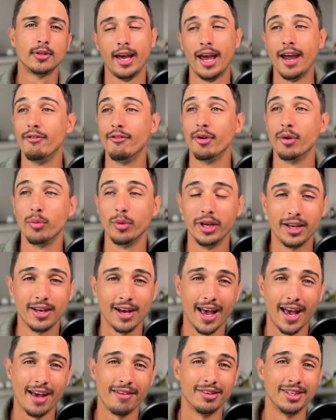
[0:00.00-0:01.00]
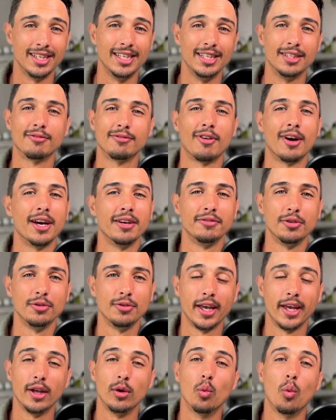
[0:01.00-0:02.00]
Every week, I have at least 5 to
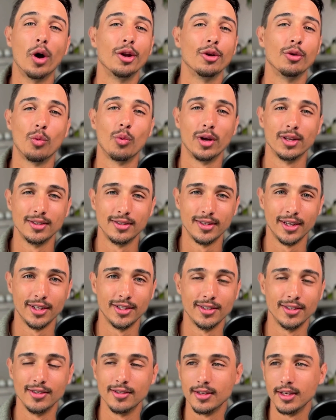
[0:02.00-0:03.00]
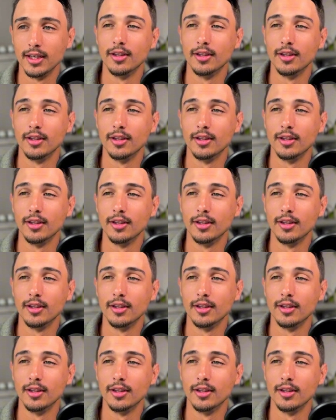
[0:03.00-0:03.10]
10 one-on-one sessions,